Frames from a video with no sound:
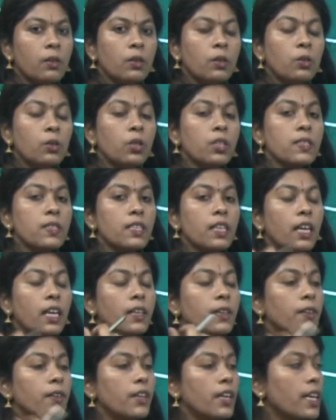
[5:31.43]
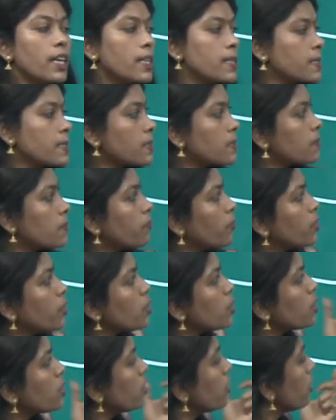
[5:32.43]
Those countries
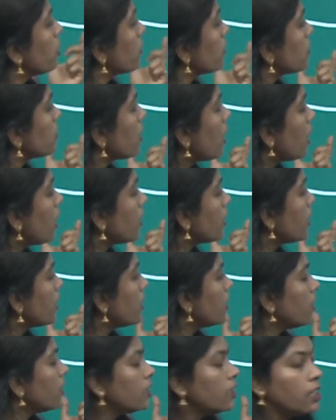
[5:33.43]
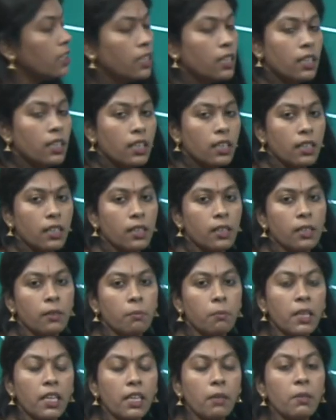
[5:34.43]
which started
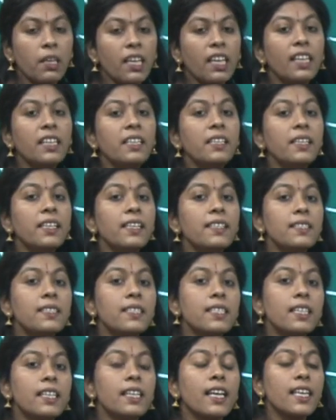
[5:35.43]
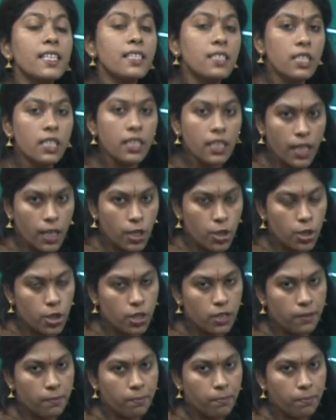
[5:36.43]
becoming industrialized in nature,